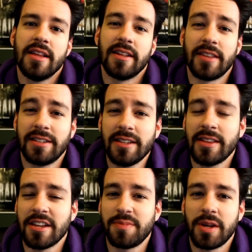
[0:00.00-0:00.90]
that they did
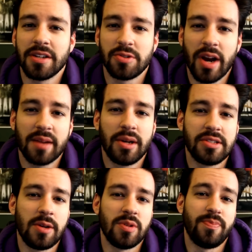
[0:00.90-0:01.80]
that is because Dragon Ball
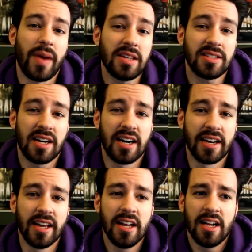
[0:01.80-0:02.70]
Z was based
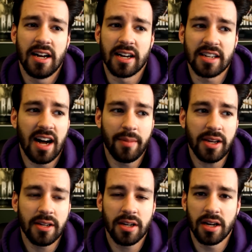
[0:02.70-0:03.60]
on a comic,